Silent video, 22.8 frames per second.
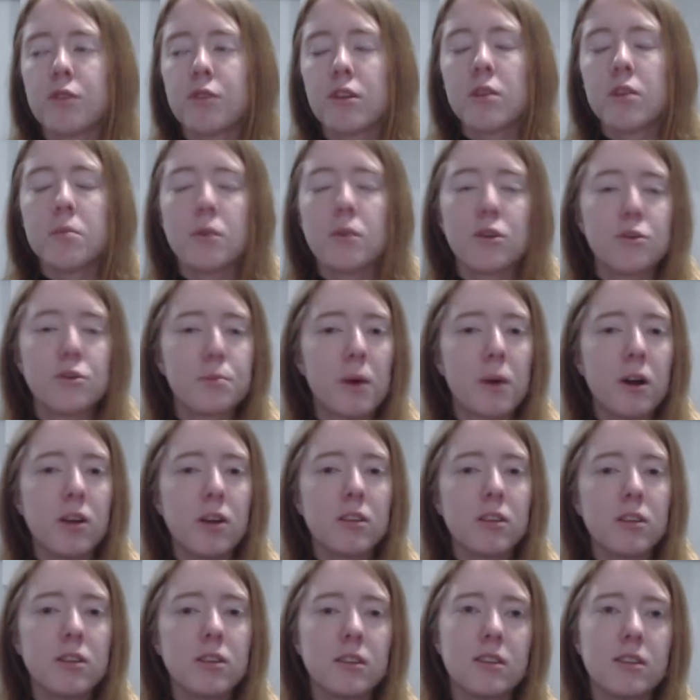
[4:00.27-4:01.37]
the most
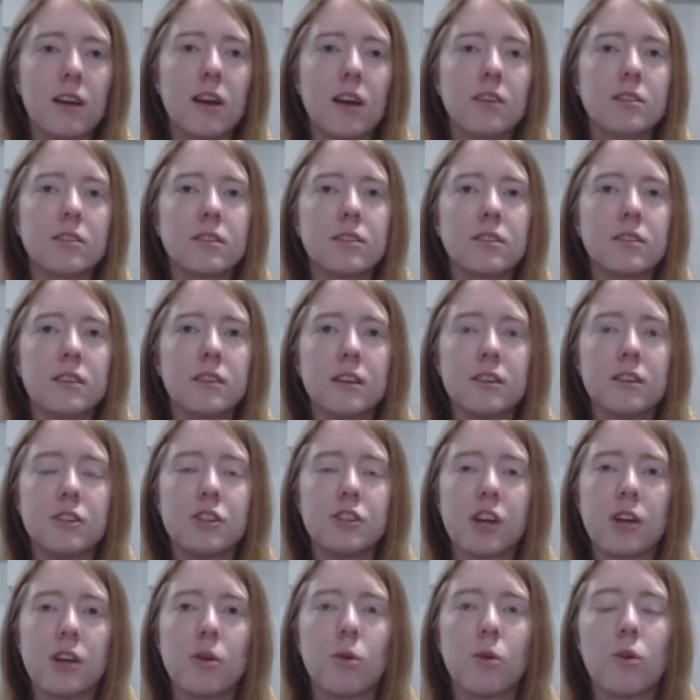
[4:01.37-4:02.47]
part, the tusks in
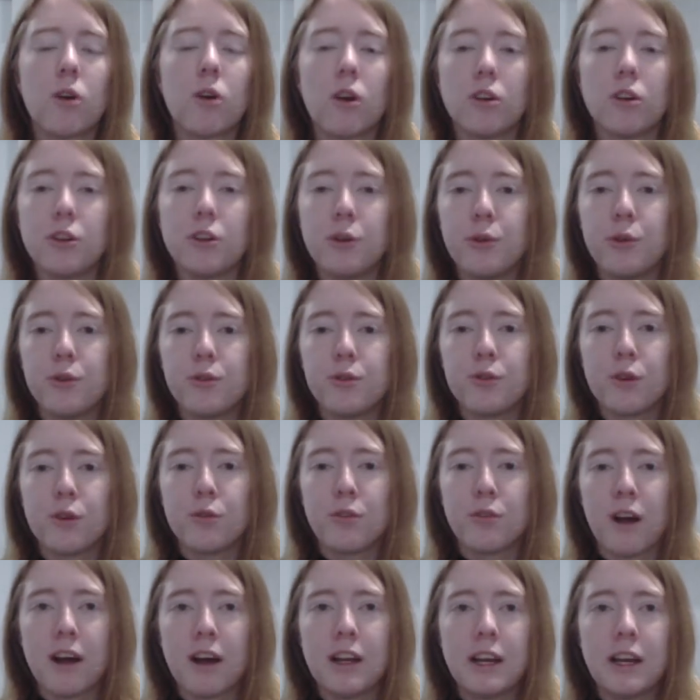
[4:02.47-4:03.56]
general are used for
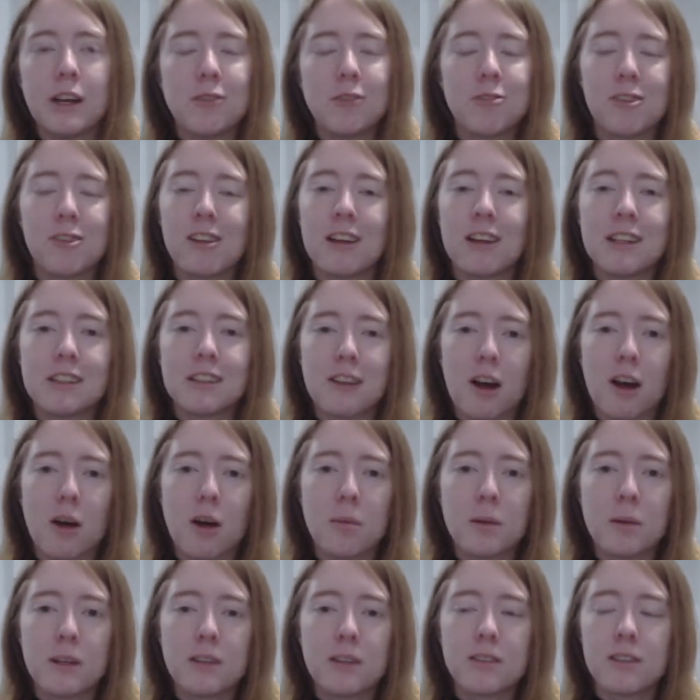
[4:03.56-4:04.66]
fighting for like
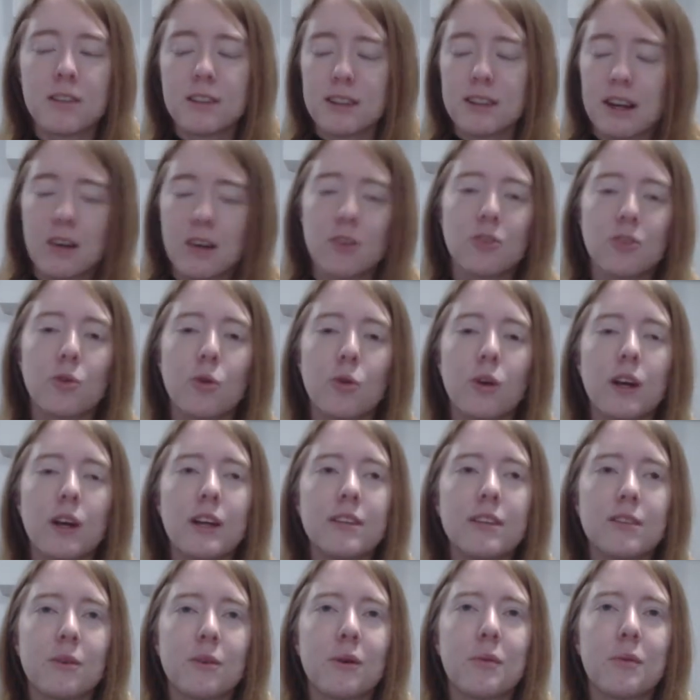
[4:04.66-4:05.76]
dominance and territory,
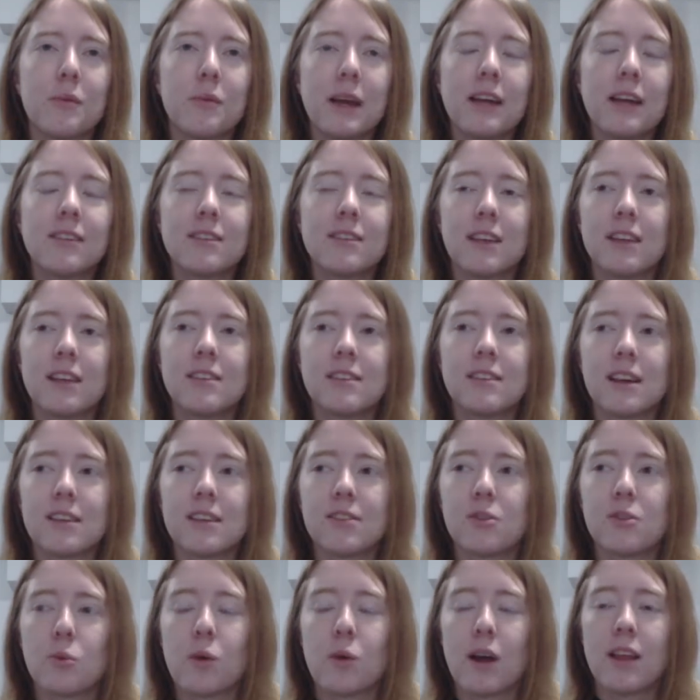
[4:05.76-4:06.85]
so it makes sense as
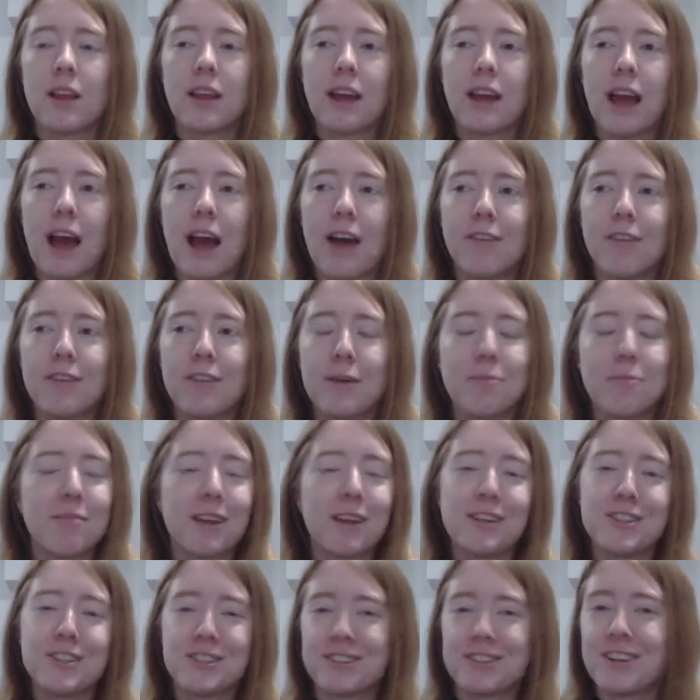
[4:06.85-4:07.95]
to why they have them. They
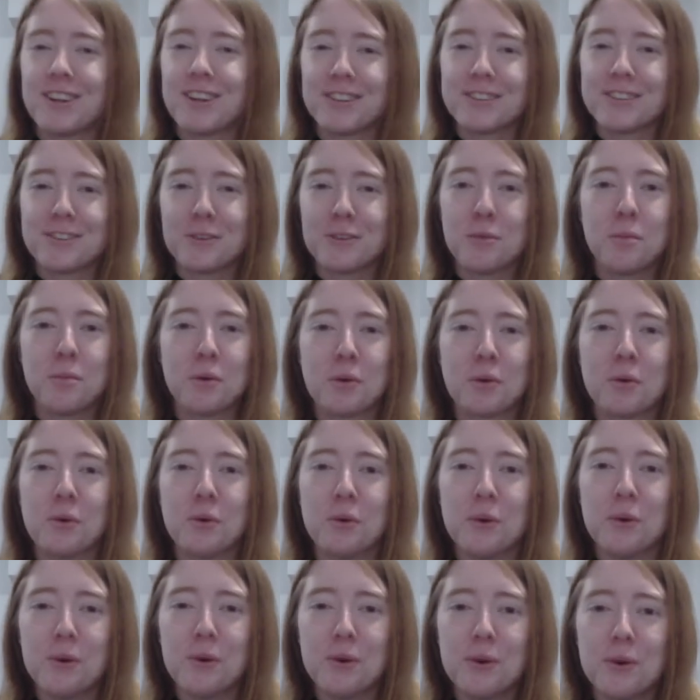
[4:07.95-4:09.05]
just look super
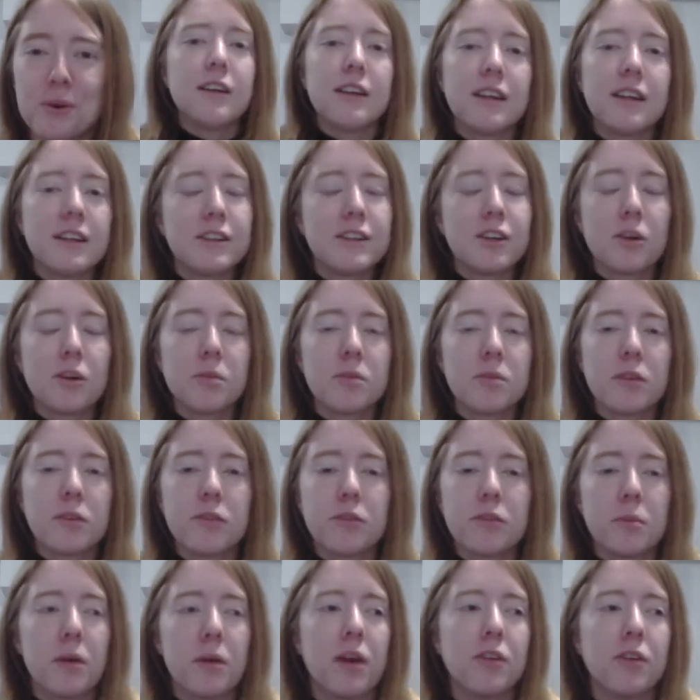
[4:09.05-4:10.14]
cool. In terms of
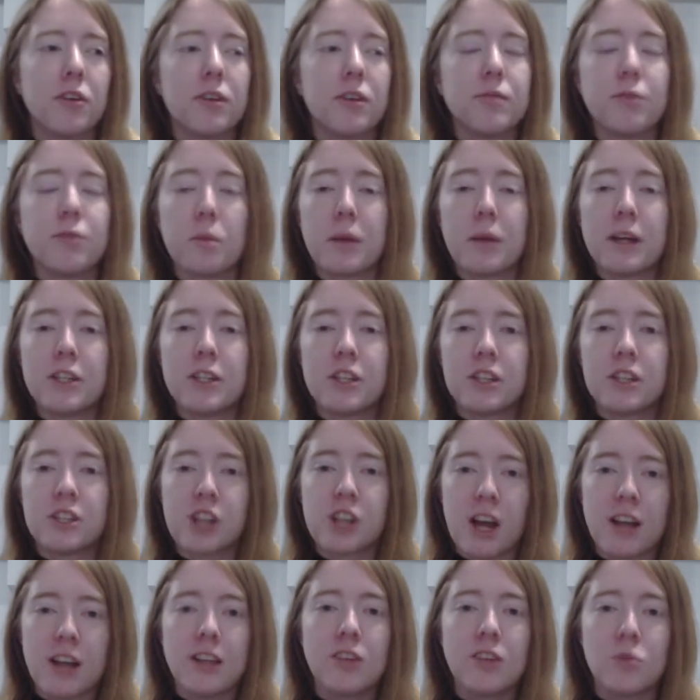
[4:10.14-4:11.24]
some other information,
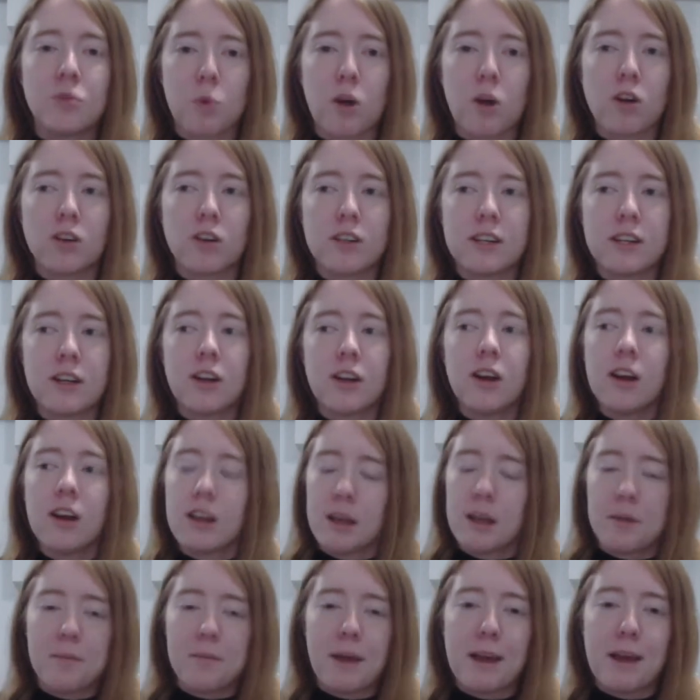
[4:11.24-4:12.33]
Chinese water deer
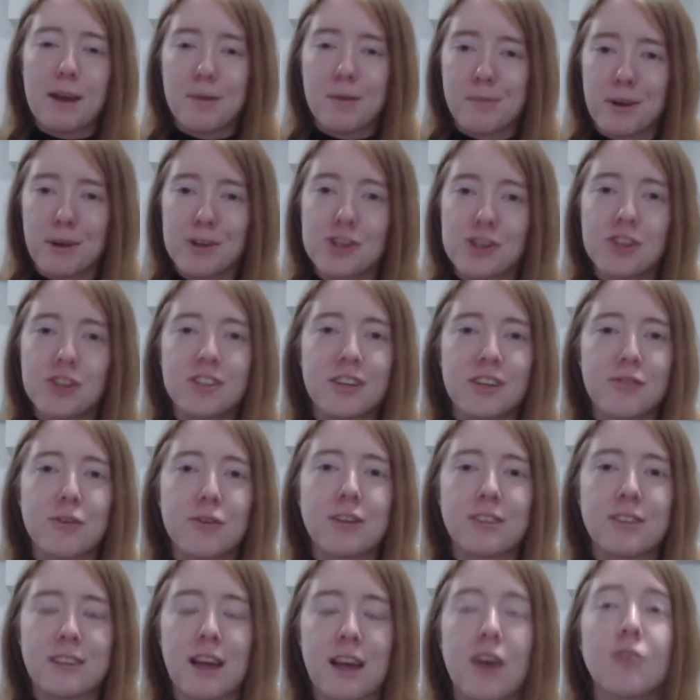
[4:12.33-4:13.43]
can make a bunch of different
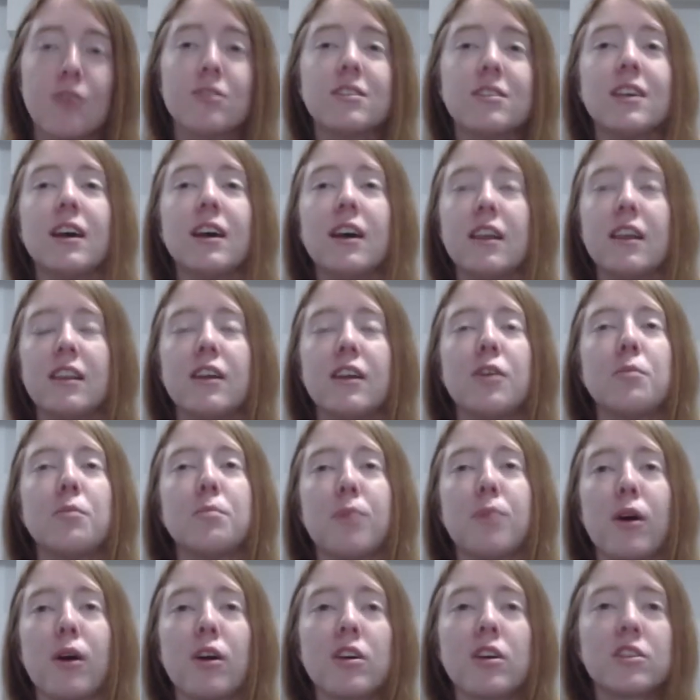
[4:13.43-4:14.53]
sounds. Their
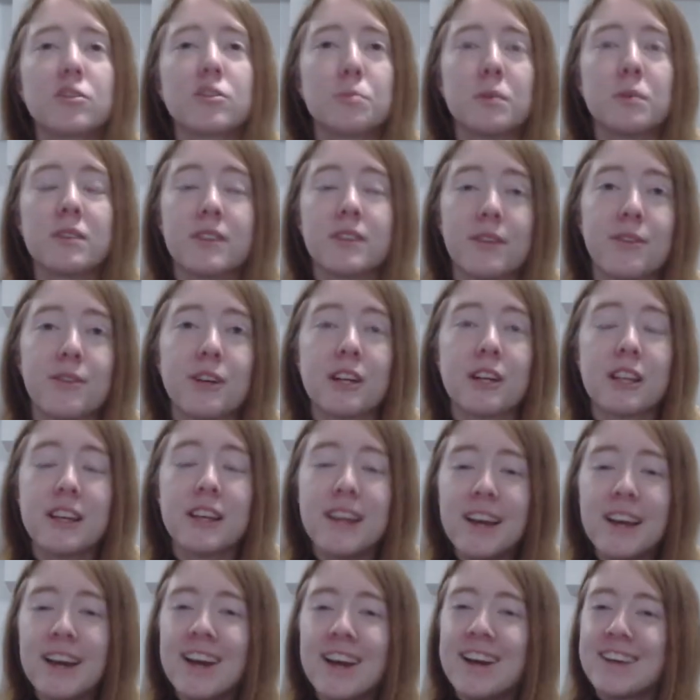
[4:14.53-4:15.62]
bark
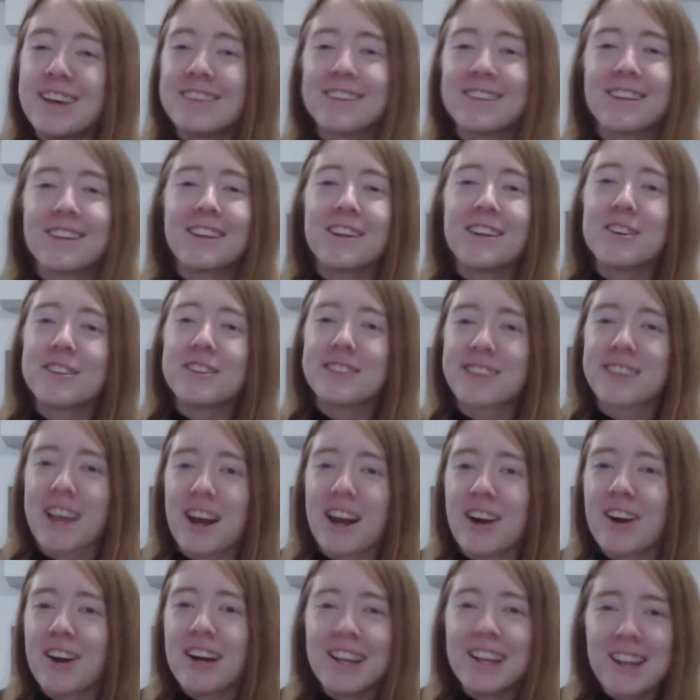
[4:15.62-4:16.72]
specifically is a little
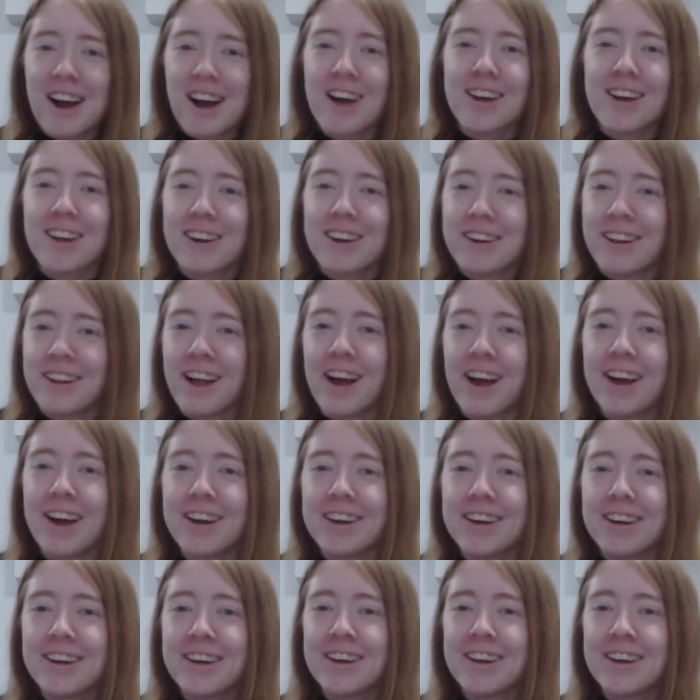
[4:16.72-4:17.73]
scary, not gonna lie.